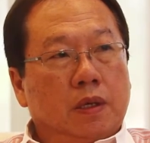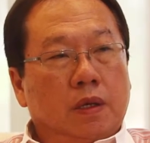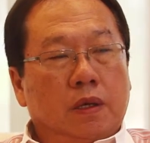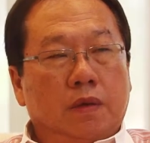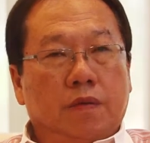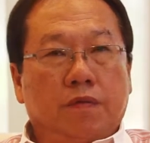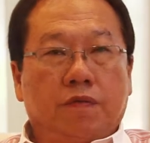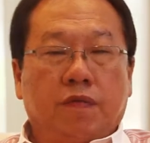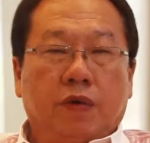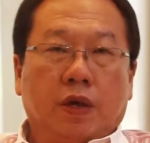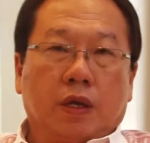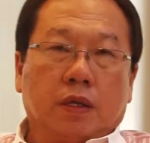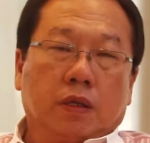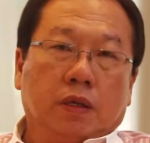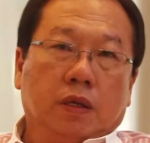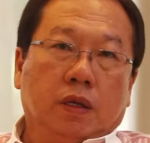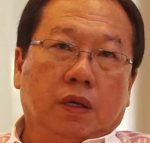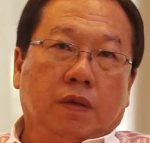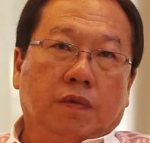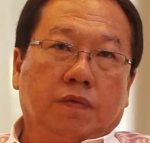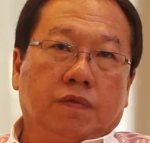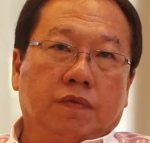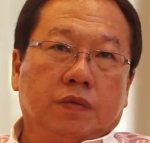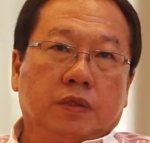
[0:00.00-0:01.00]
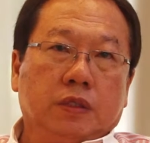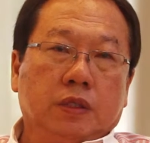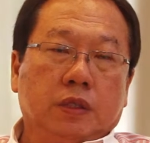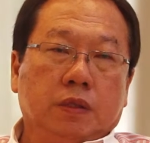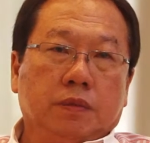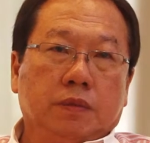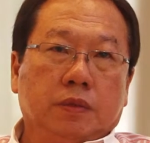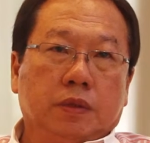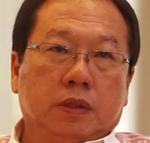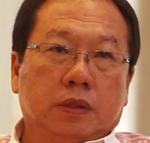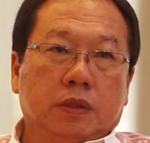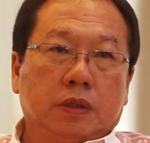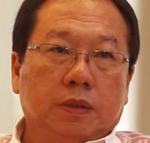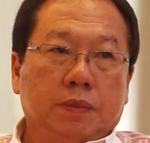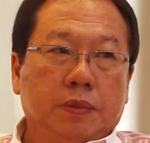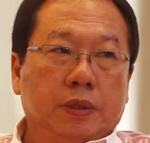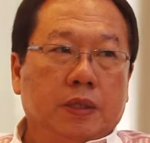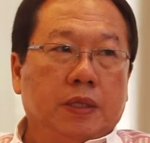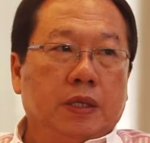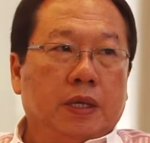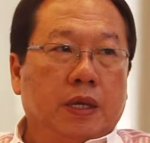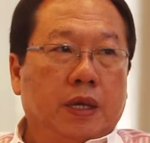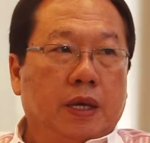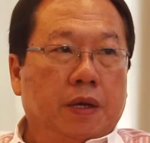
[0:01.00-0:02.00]
In fact, if the
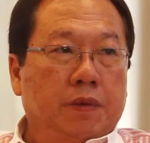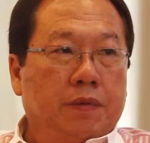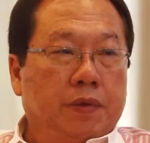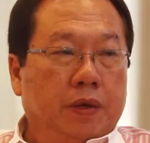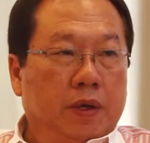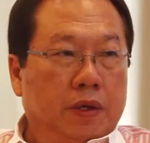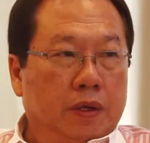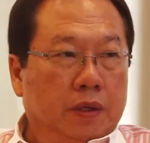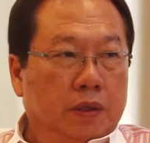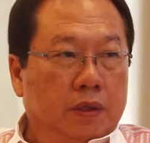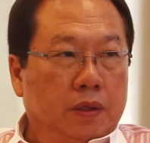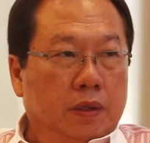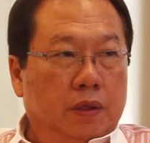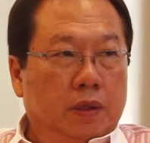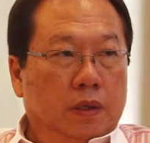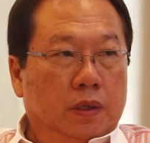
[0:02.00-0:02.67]
CBD area,